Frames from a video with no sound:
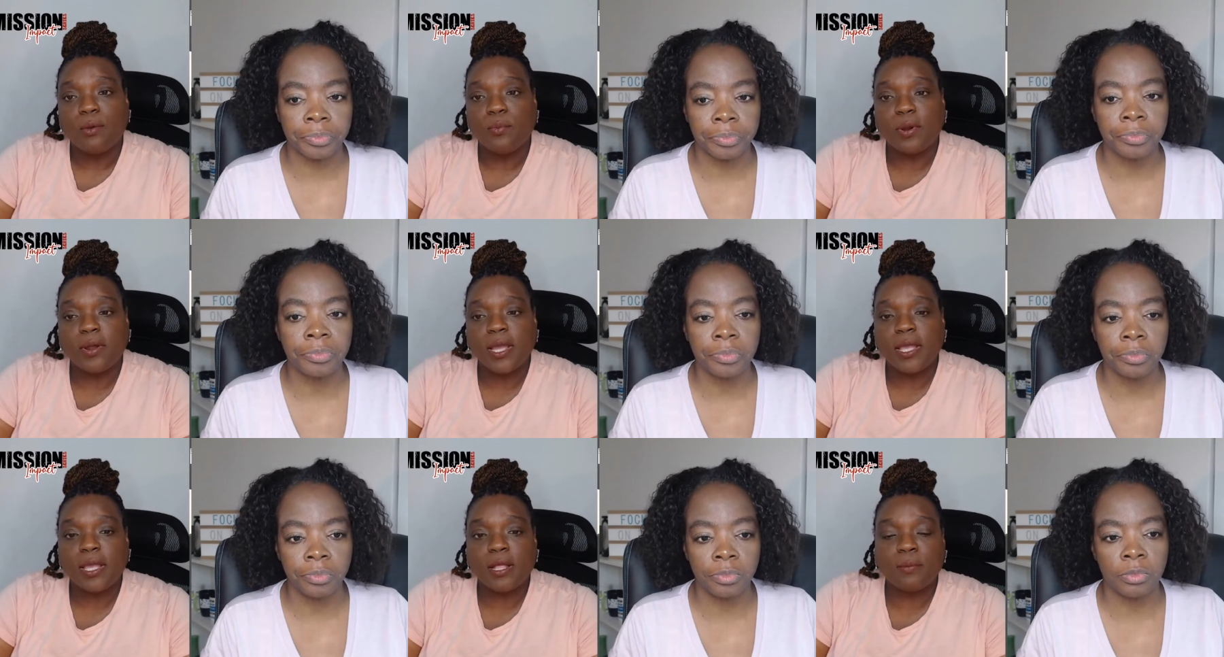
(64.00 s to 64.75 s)
Speaker 1: where I
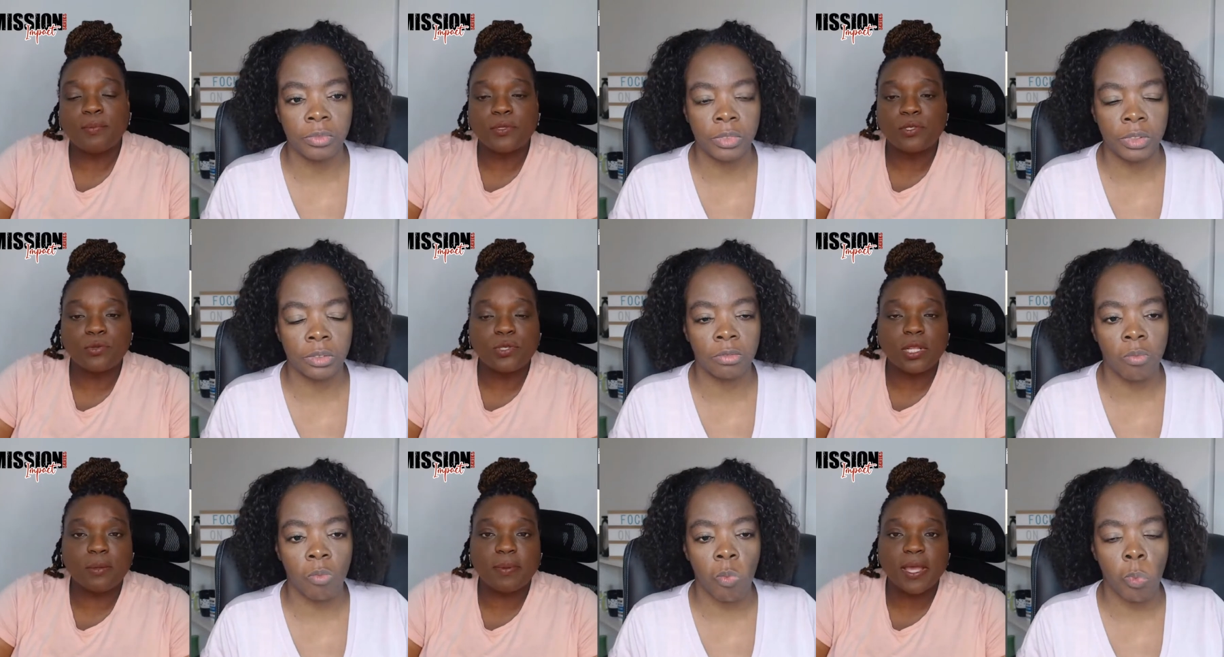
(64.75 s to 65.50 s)
help social
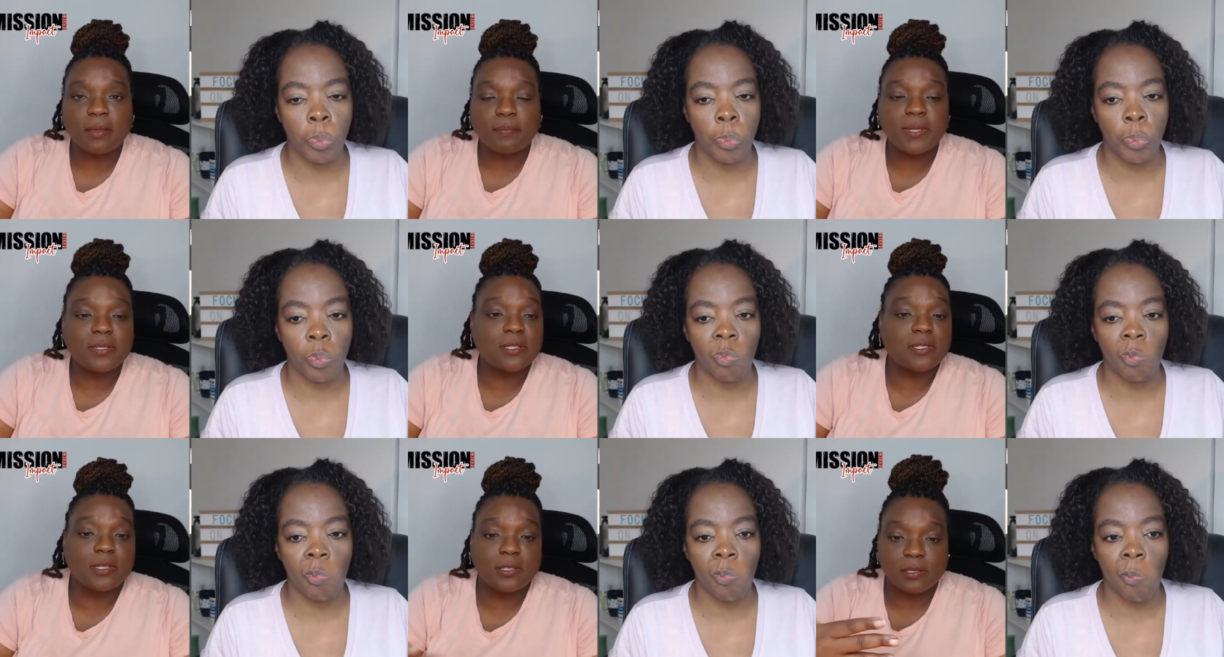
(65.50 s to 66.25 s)
impact
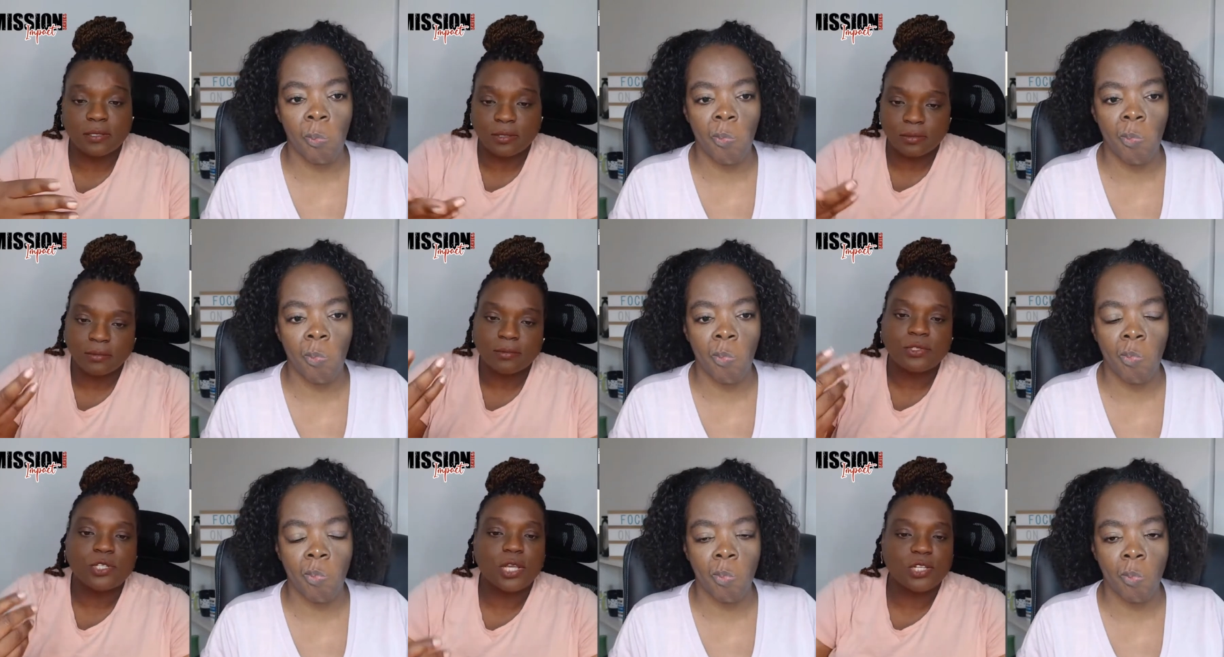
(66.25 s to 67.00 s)
businesses,
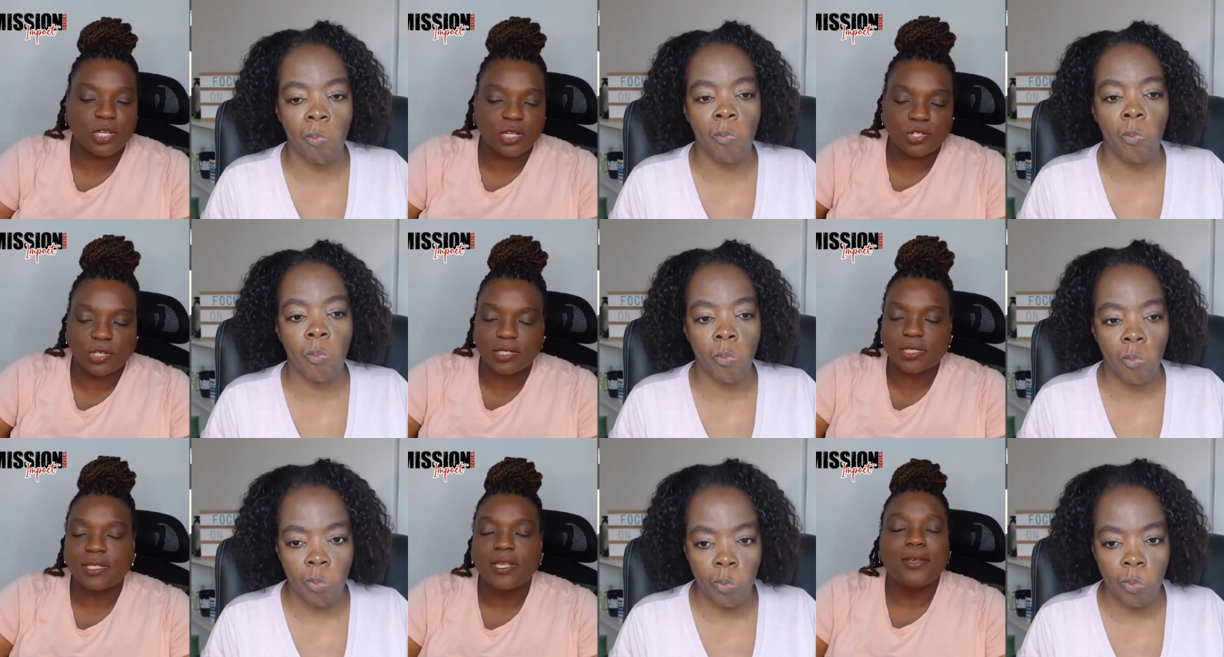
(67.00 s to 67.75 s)
change
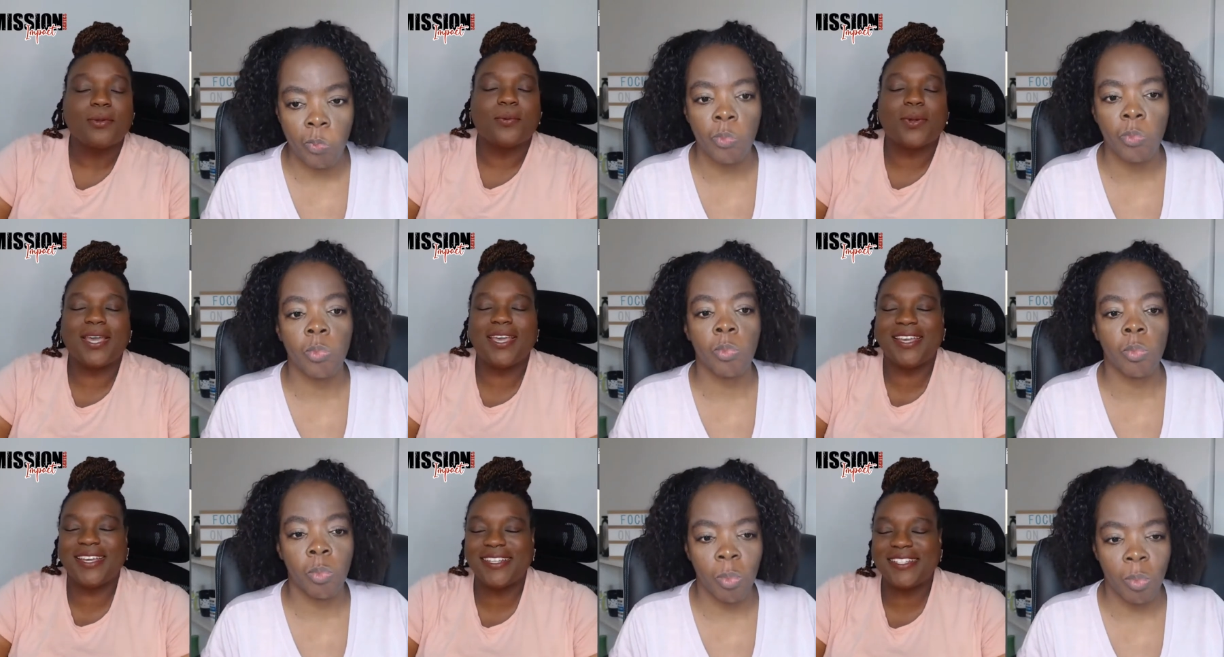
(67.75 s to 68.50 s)
agents, right?
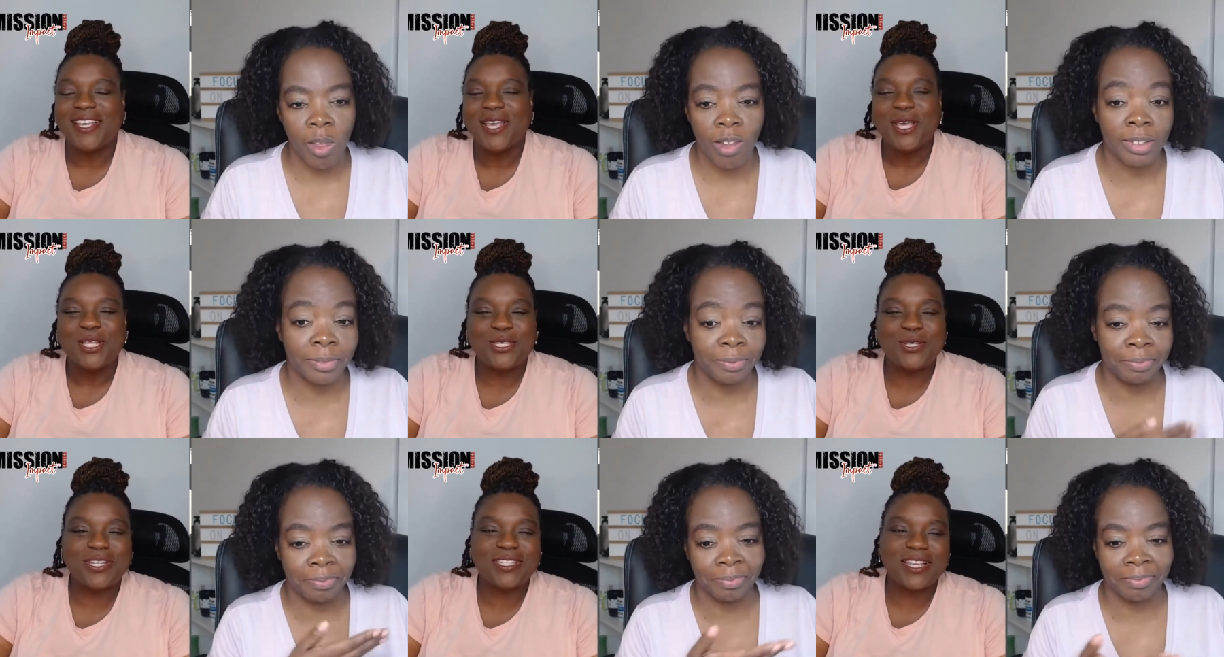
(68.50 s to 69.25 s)
To
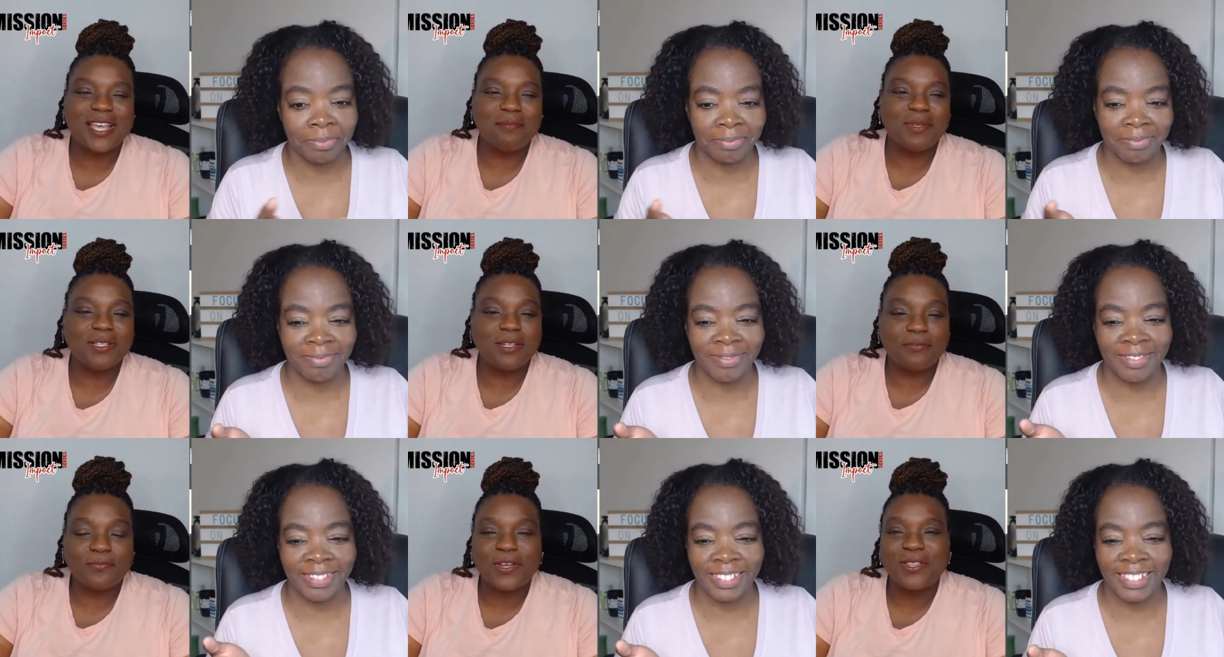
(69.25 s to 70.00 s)
design, build, and
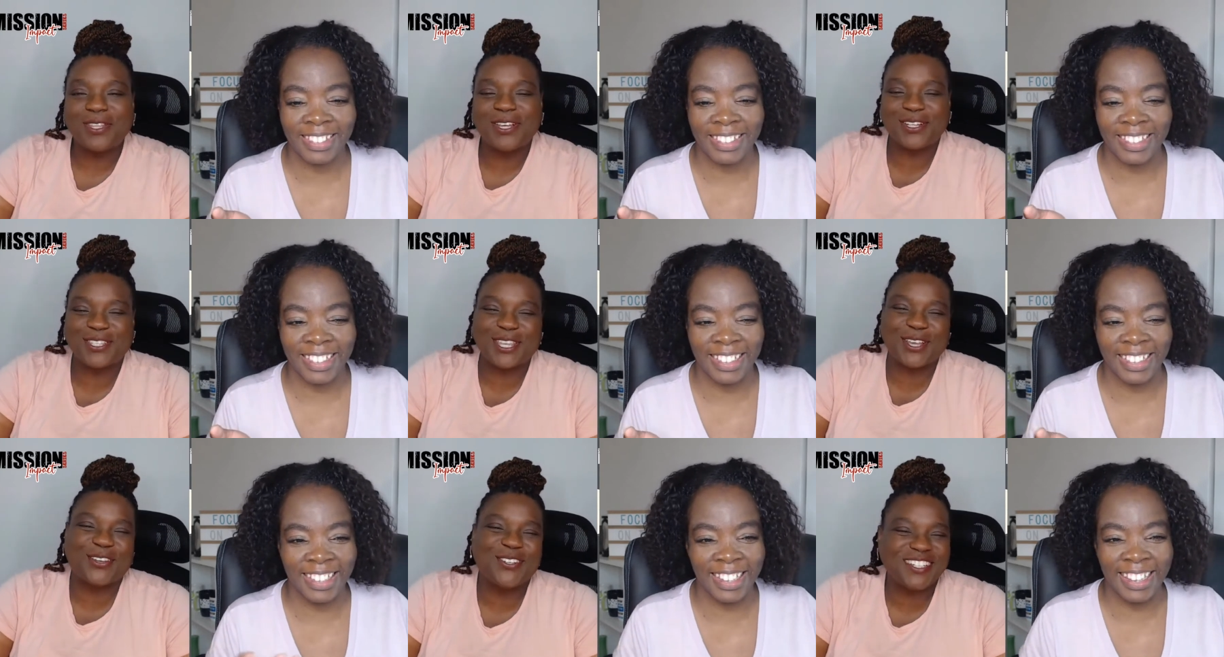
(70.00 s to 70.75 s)
fund their
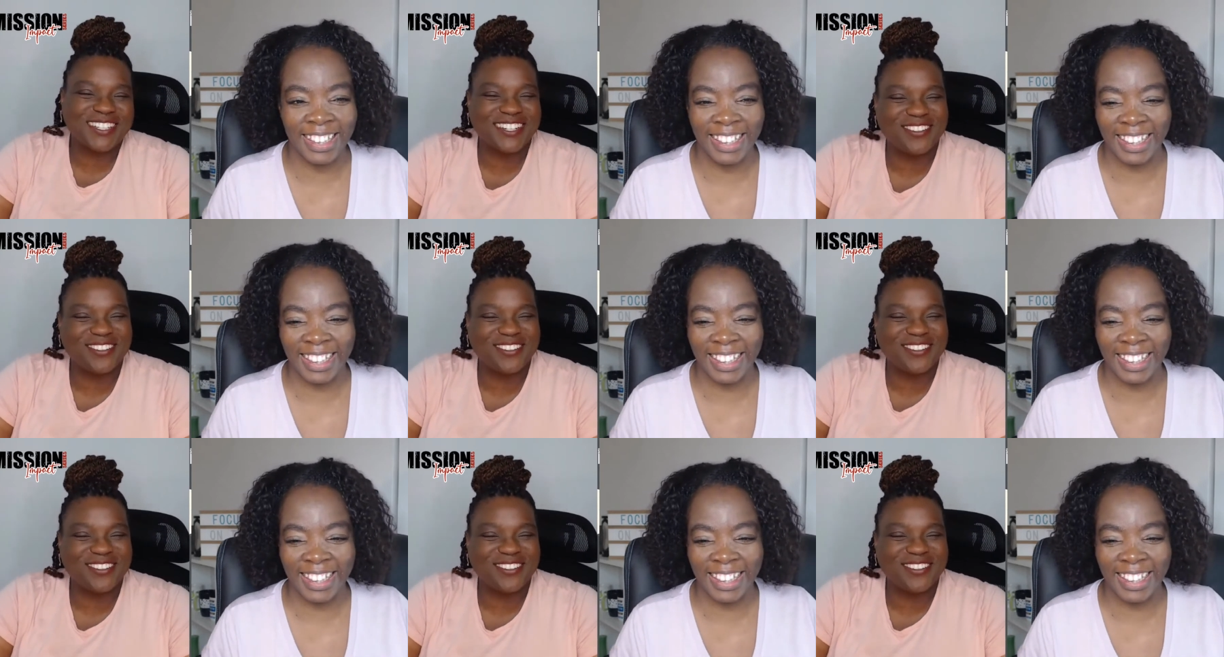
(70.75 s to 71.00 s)
social